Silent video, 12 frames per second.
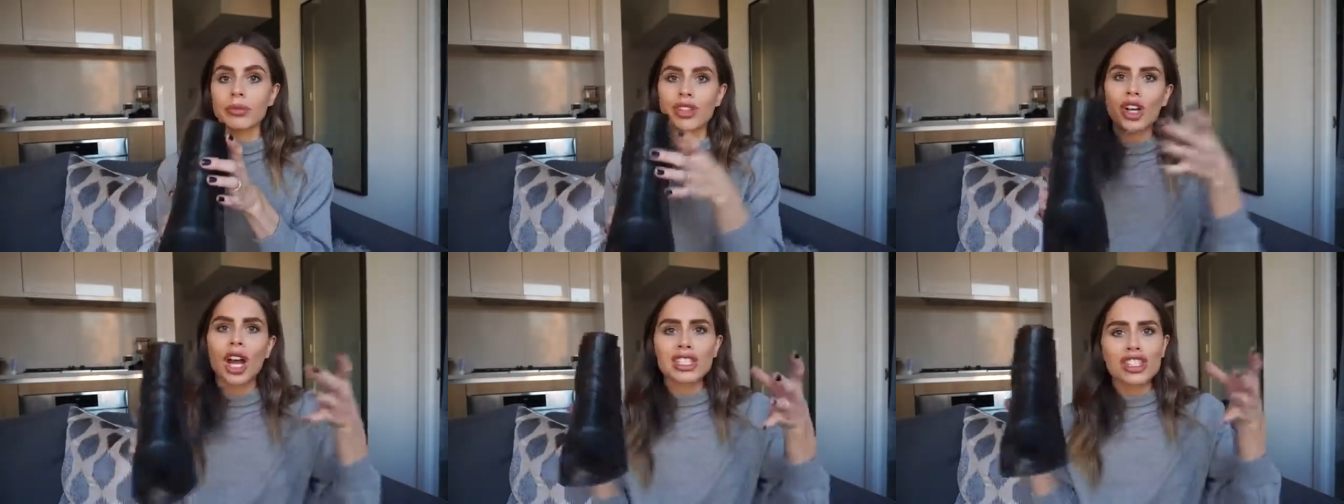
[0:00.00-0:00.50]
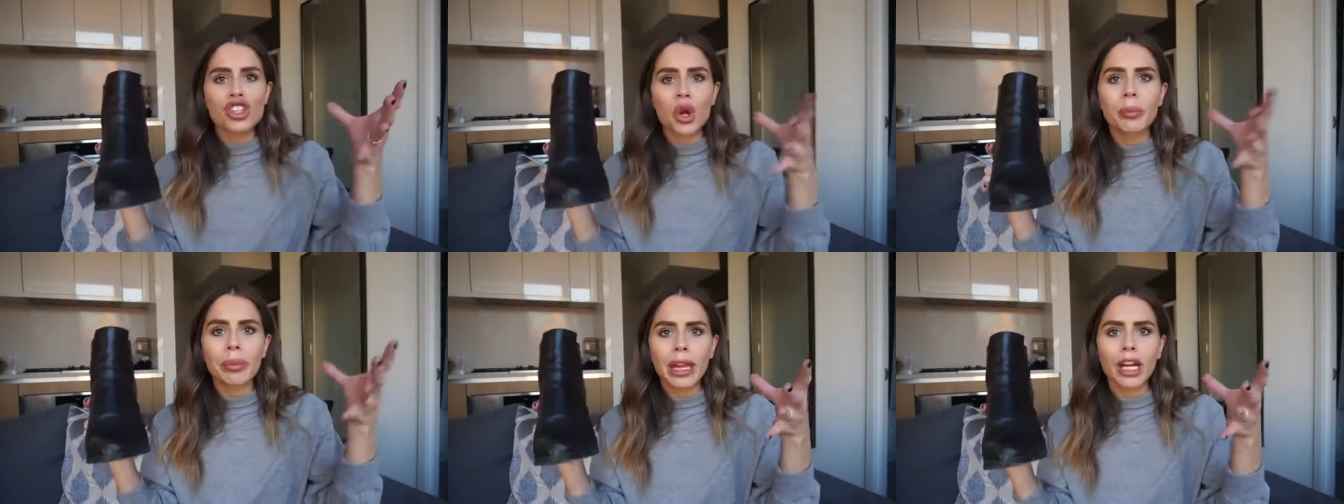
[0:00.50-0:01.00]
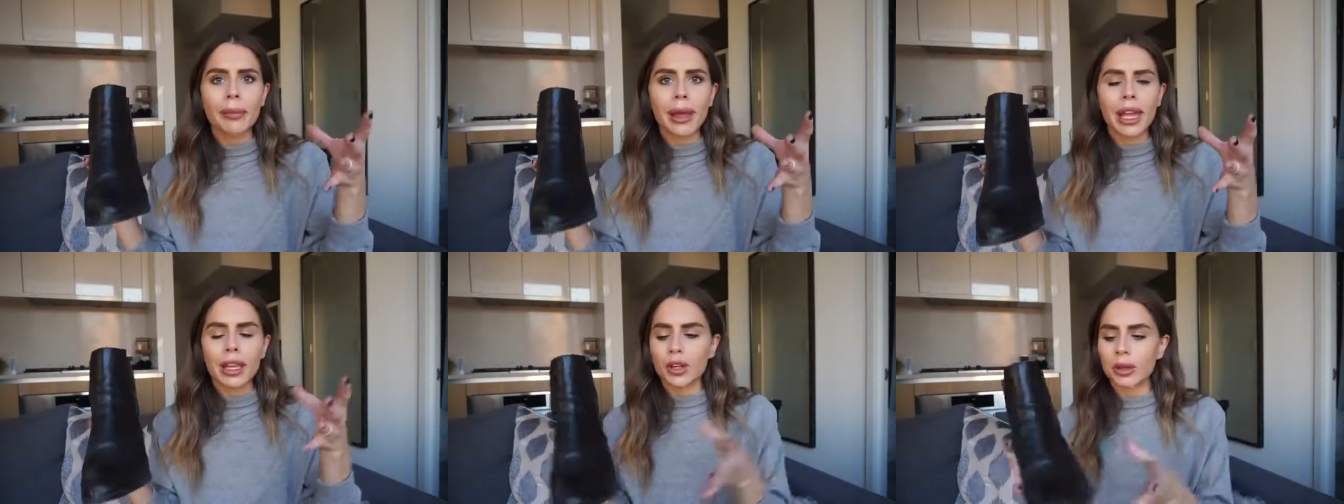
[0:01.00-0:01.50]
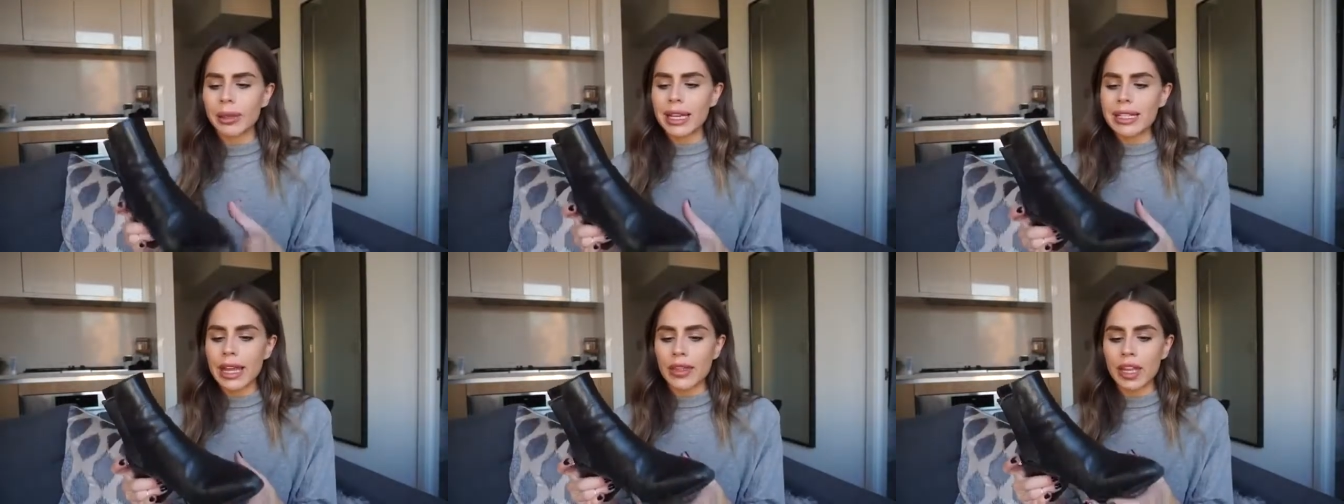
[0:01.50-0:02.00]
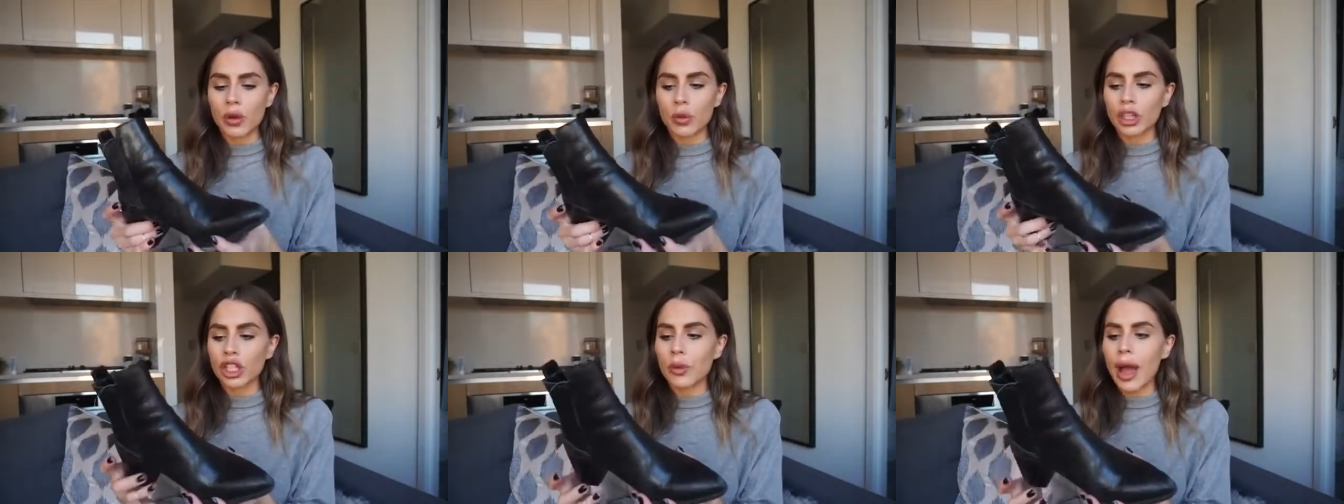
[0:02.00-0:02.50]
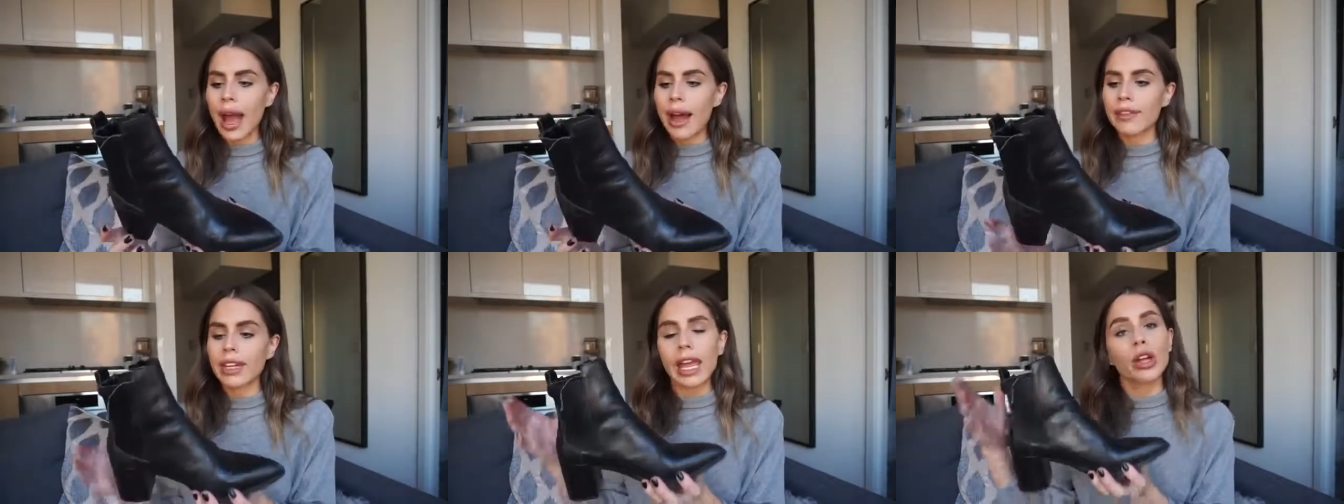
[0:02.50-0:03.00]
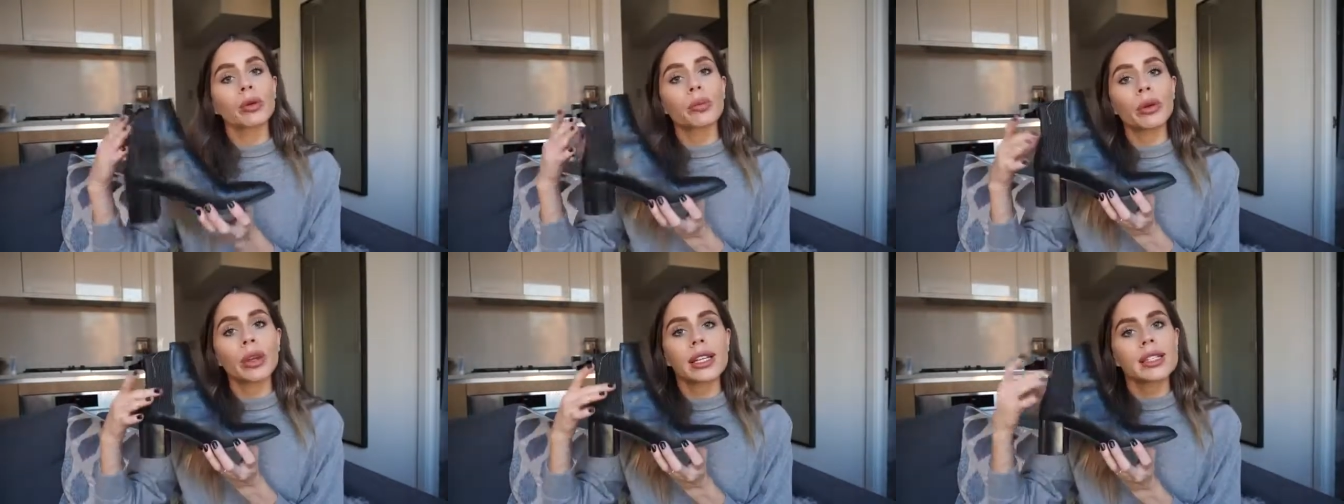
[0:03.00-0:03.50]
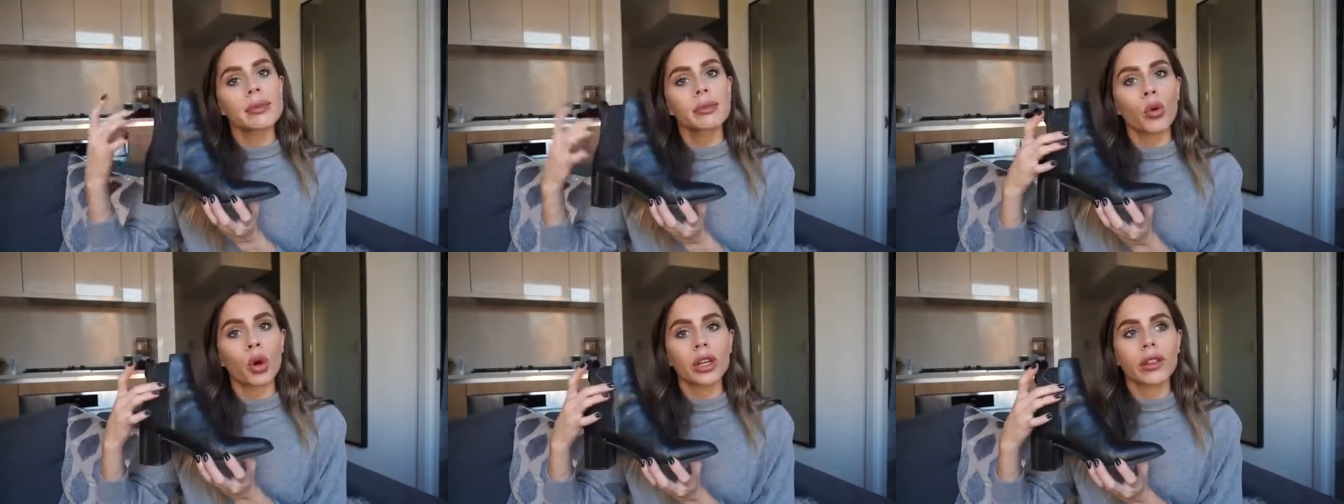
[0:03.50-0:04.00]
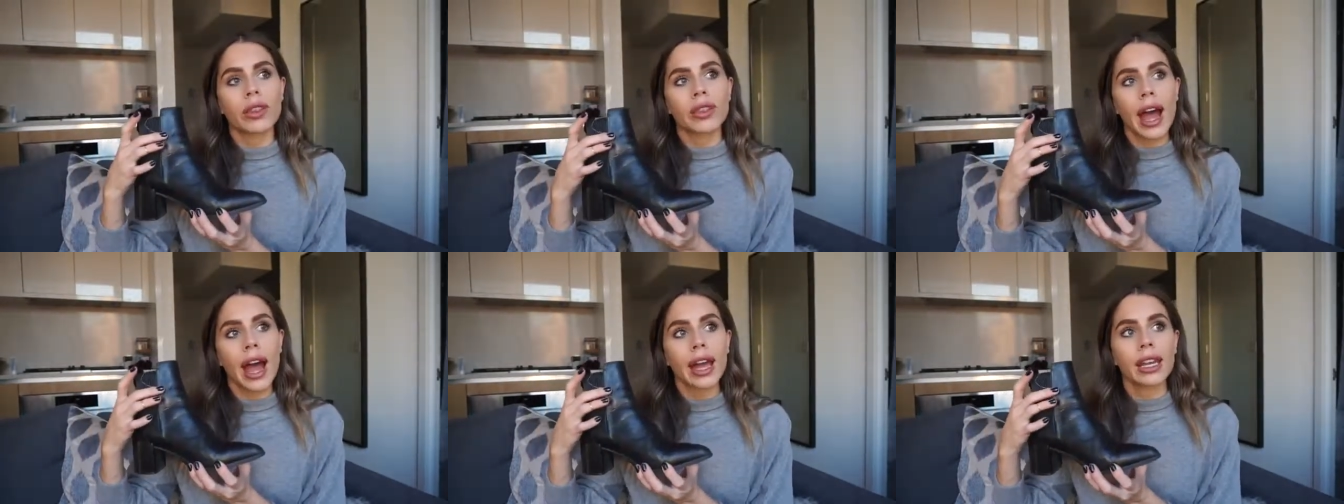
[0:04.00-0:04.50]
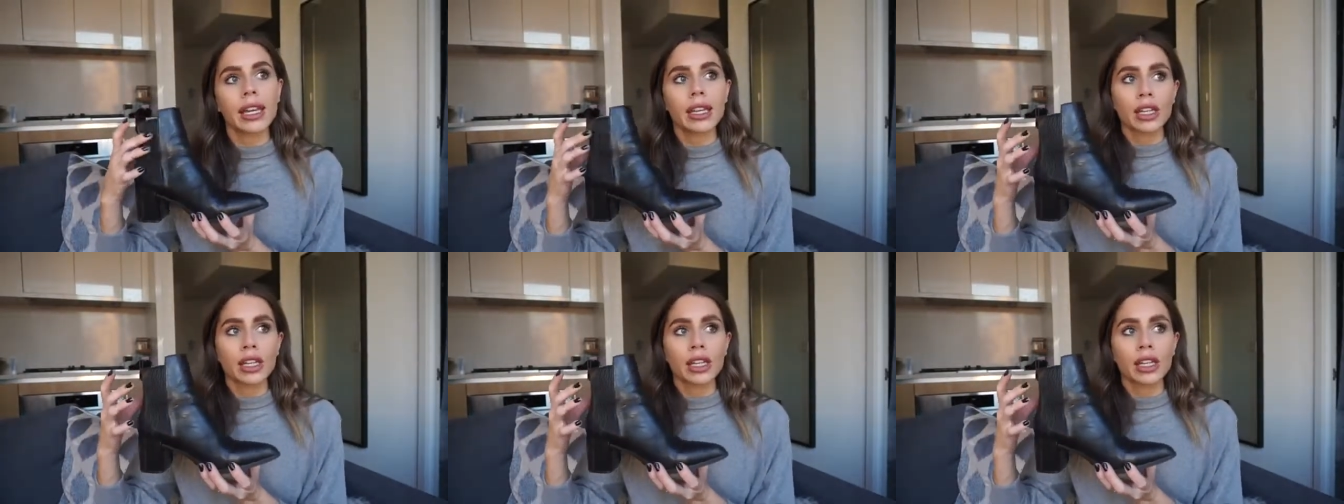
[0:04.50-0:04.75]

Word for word: they're not so big on my ankle because I think when you have an ankle booty, it's important that